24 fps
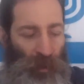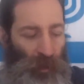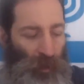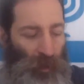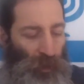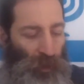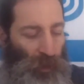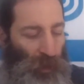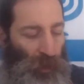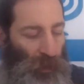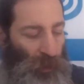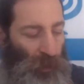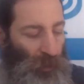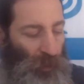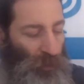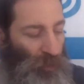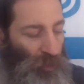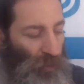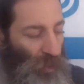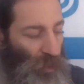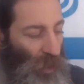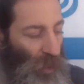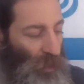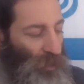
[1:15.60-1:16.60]
and
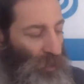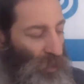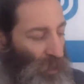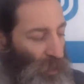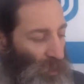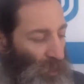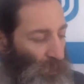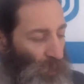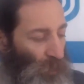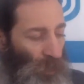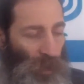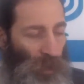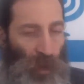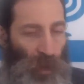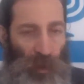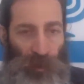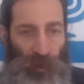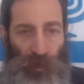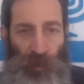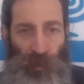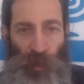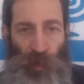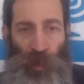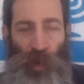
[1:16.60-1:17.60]
instructions for the
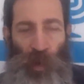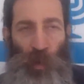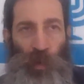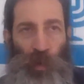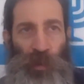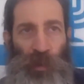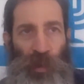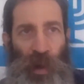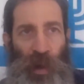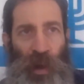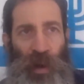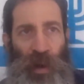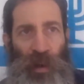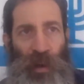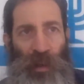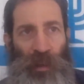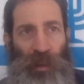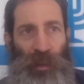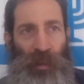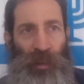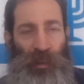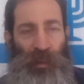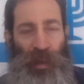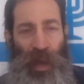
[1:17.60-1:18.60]
for Noah's Ark and
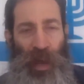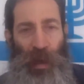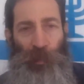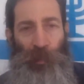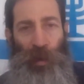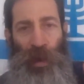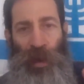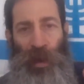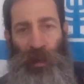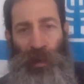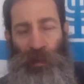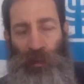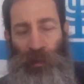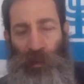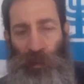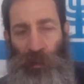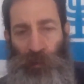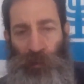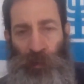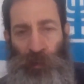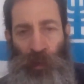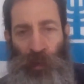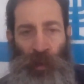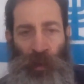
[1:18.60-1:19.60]
a tabernacle
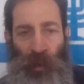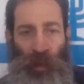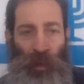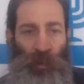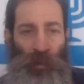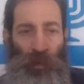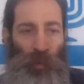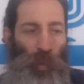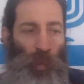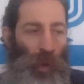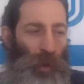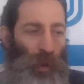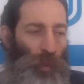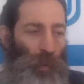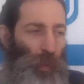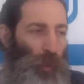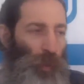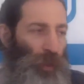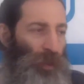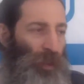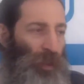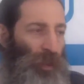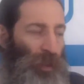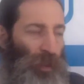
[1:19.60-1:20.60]
of of what
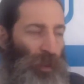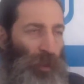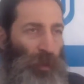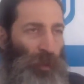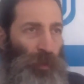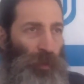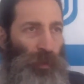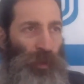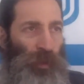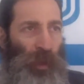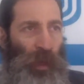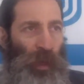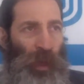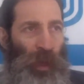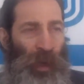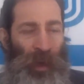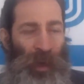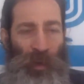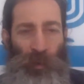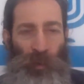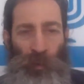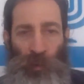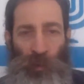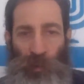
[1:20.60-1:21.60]
wood to use and
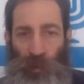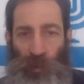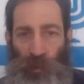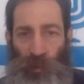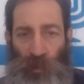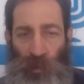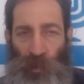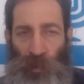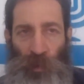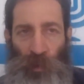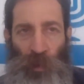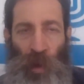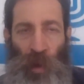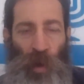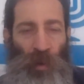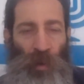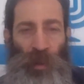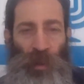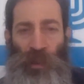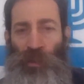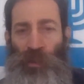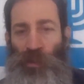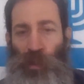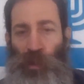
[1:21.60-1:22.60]
how long
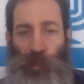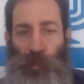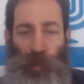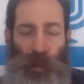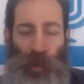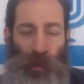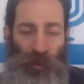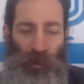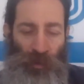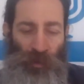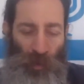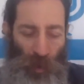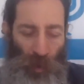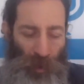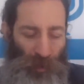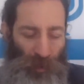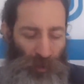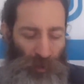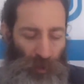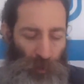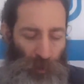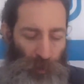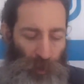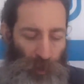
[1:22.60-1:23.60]
it should be, how short it
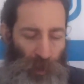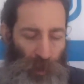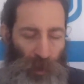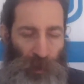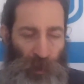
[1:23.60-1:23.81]
should be.